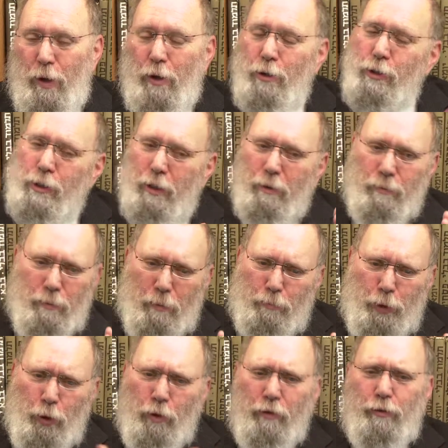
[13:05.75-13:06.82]
There's a
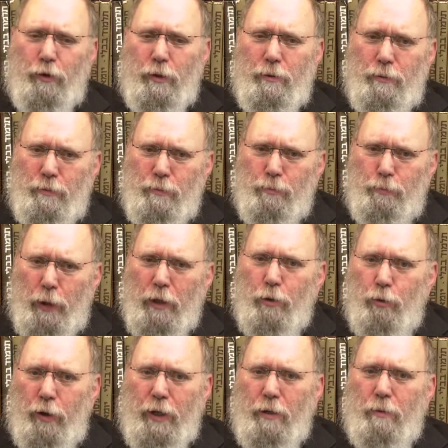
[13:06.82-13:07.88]
beautiful book
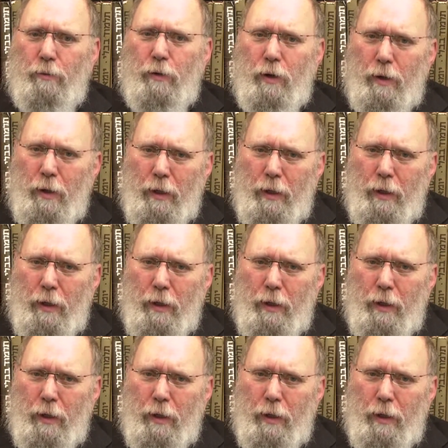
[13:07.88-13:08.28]
written